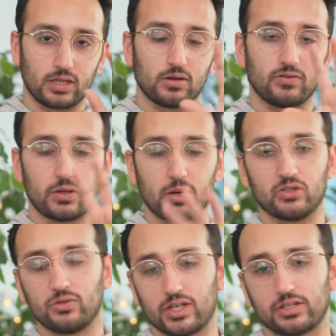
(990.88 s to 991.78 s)
you know, a few
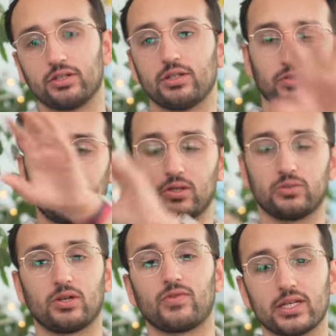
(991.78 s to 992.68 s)
hours with the researchers, a few
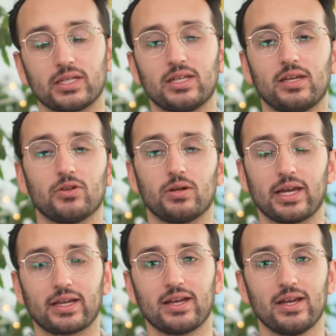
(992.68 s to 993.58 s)
hours with our writing team who are
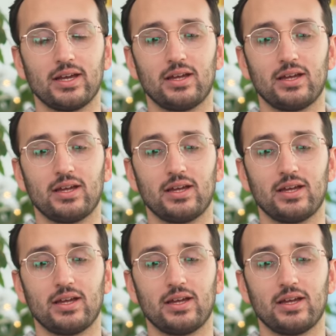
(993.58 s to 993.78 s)
like,